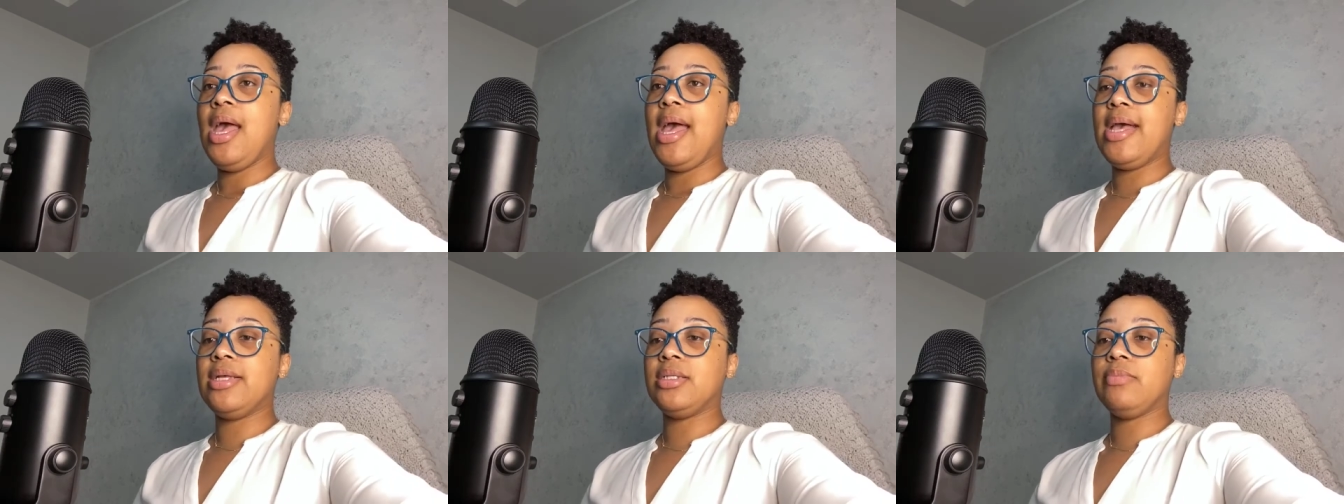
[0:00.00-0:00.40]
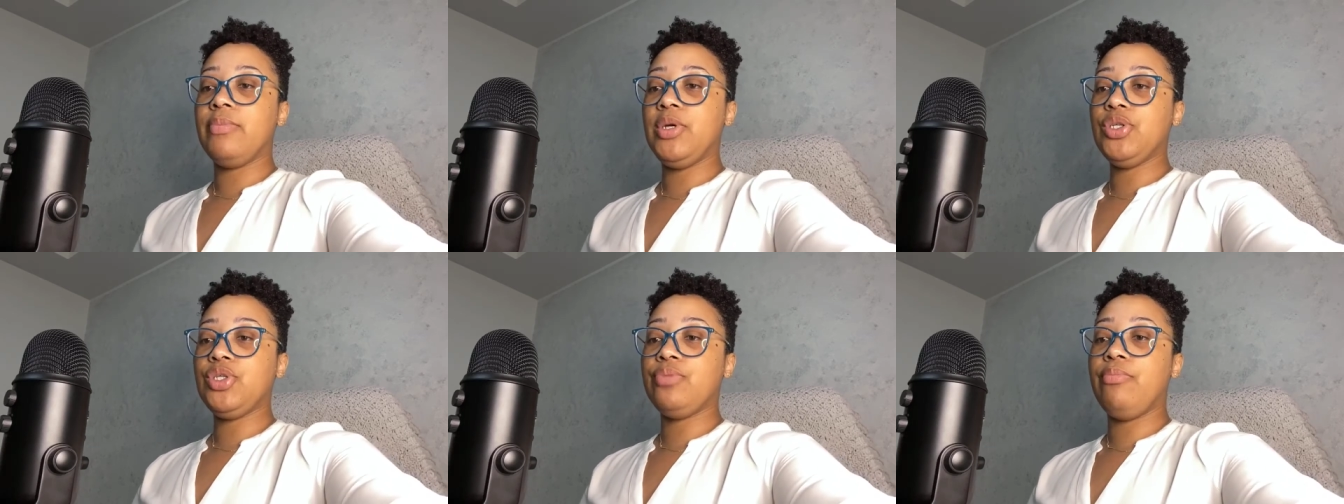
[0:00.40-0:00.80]
as
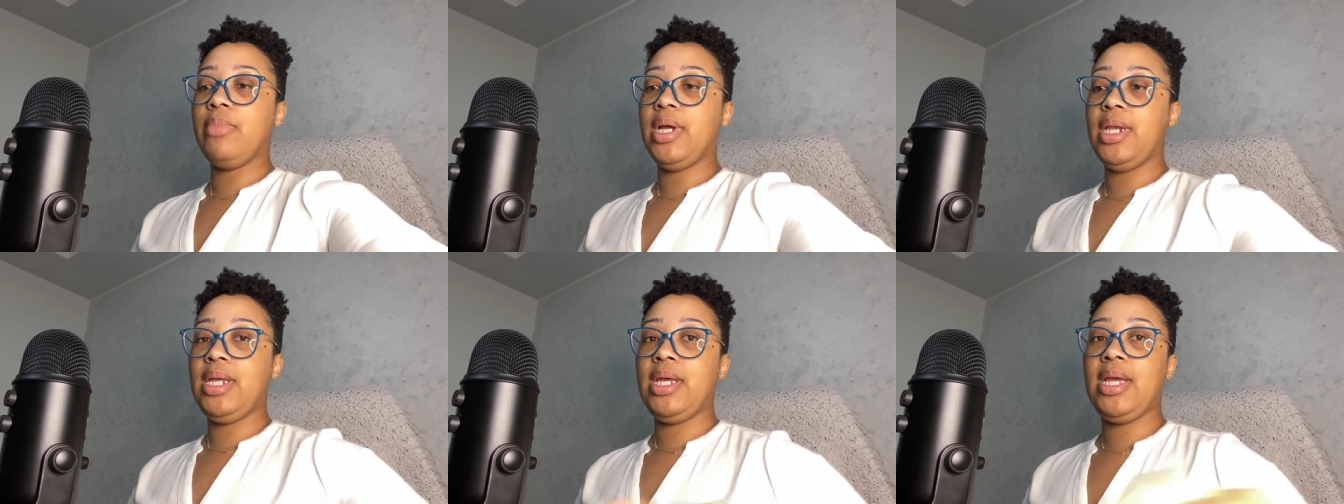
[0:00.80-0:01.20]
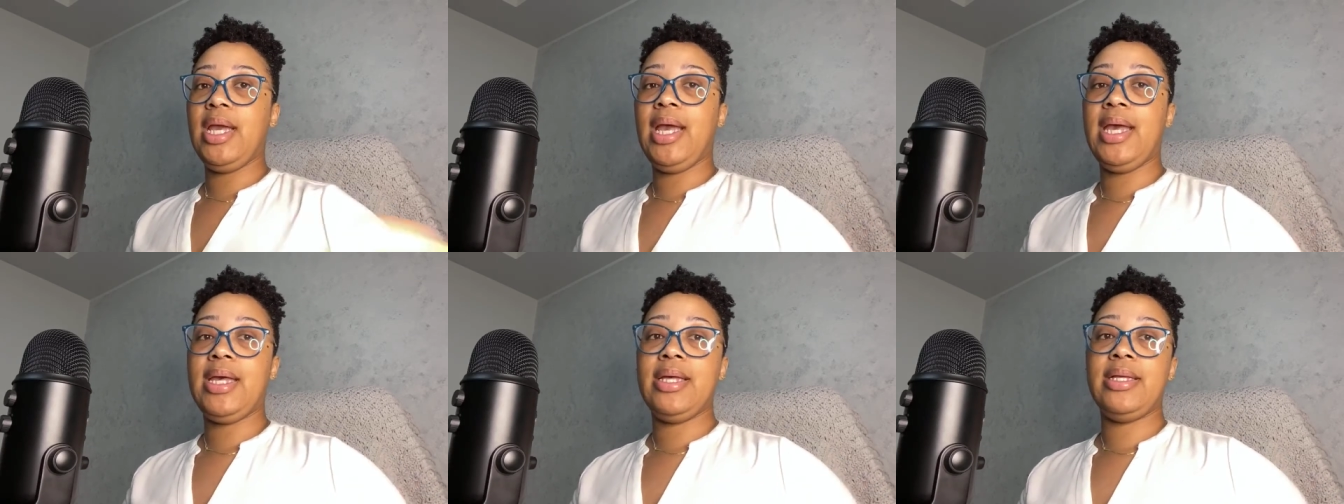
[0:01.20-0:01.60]
much money
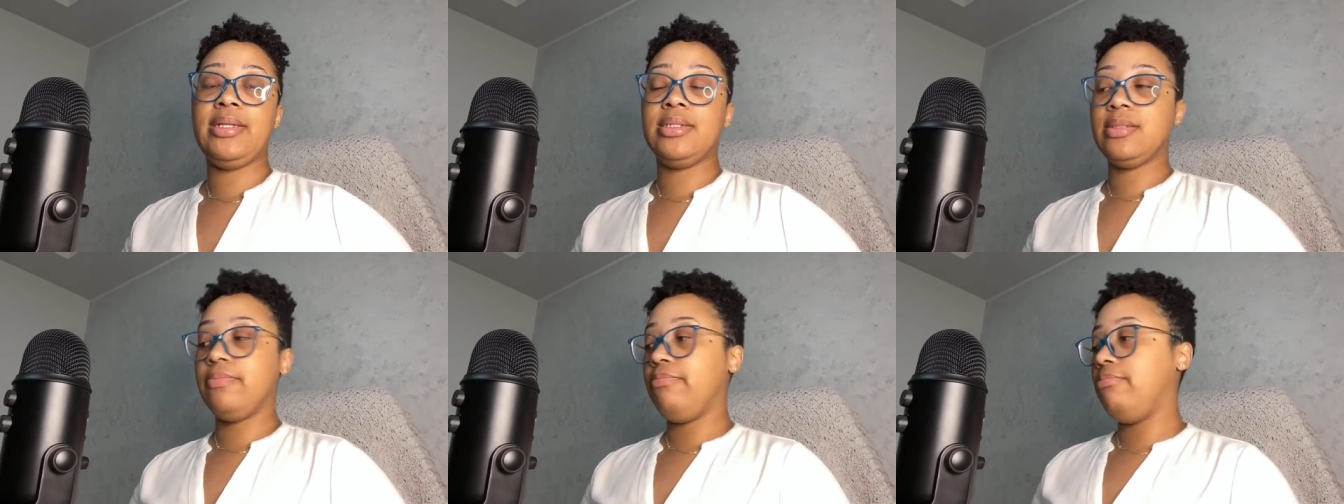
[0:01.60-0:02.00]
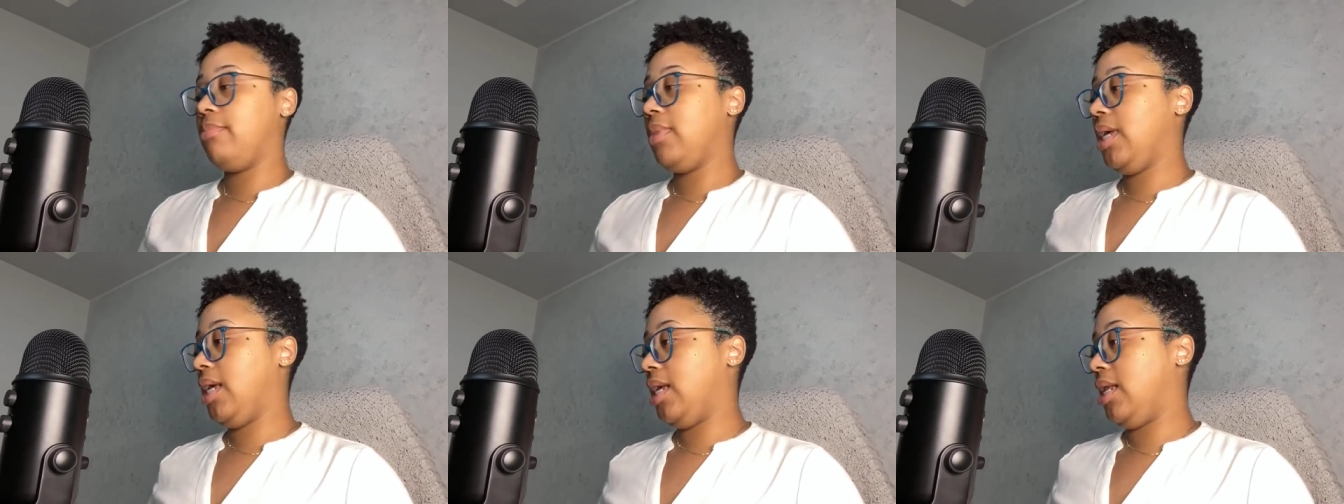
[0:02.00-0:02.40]
as
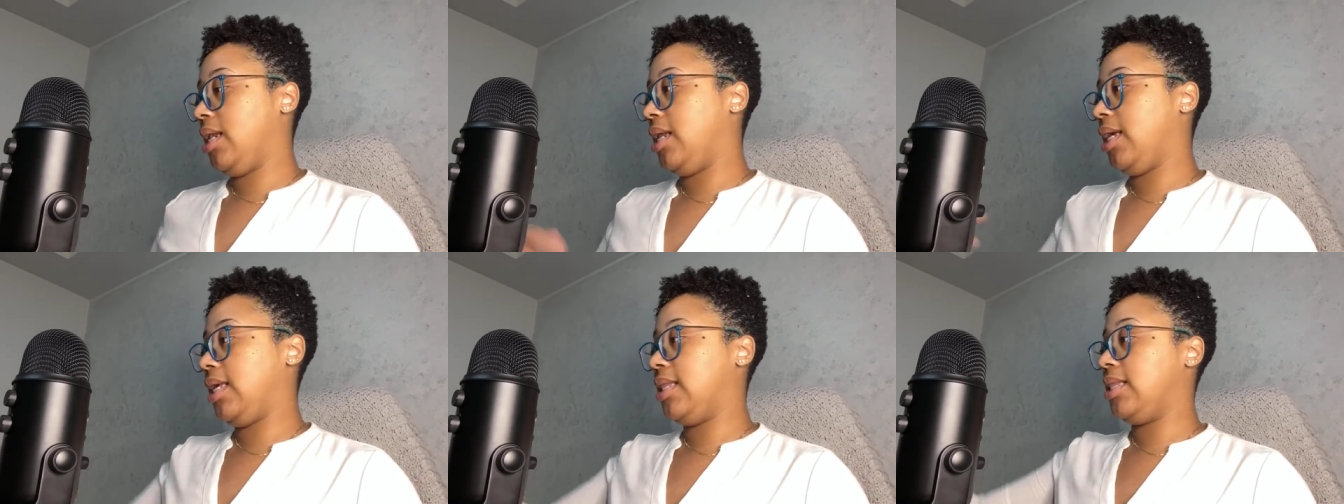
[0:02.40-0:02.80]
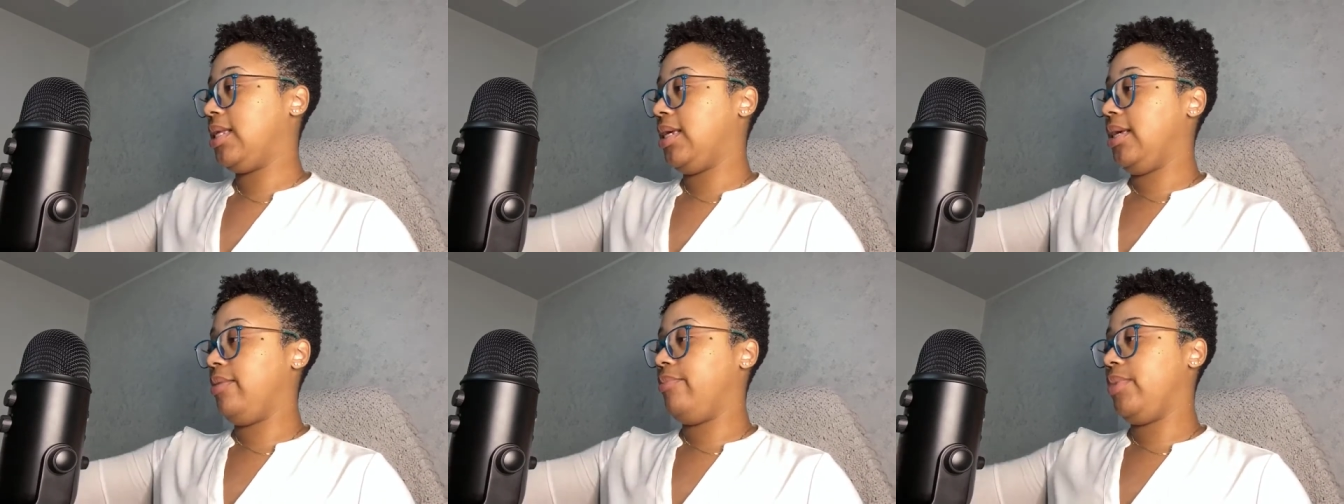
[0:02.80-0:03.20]
men in the
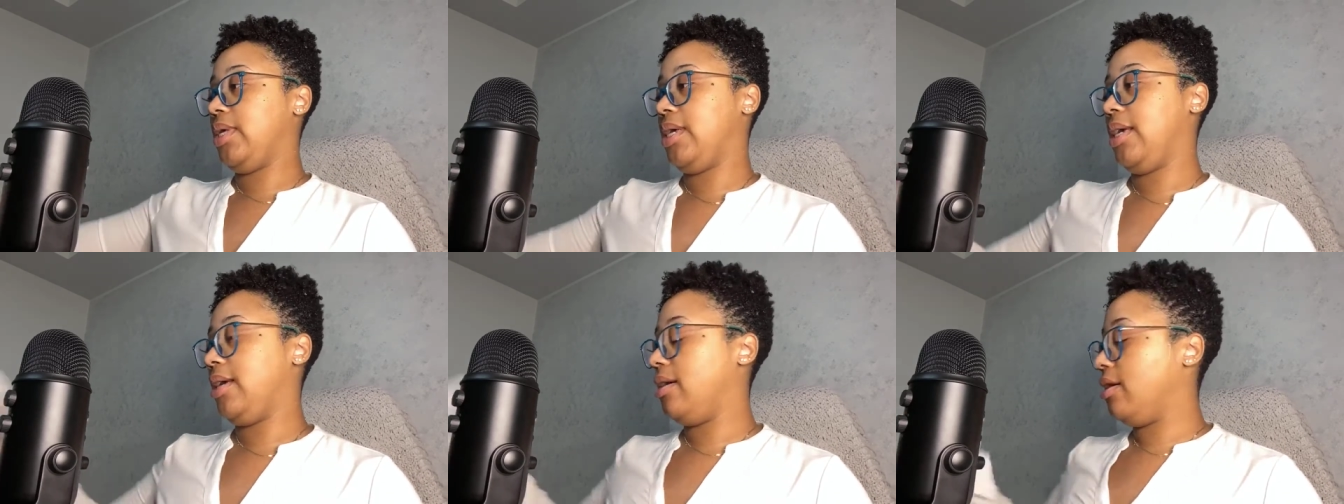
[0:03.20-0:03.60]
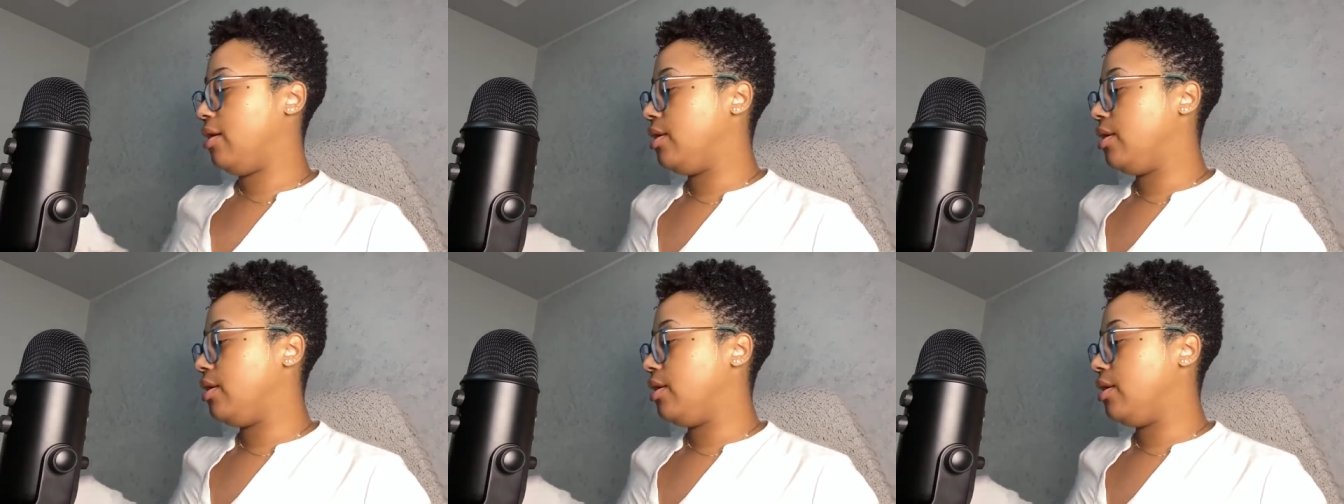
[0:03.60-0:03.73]
NBA.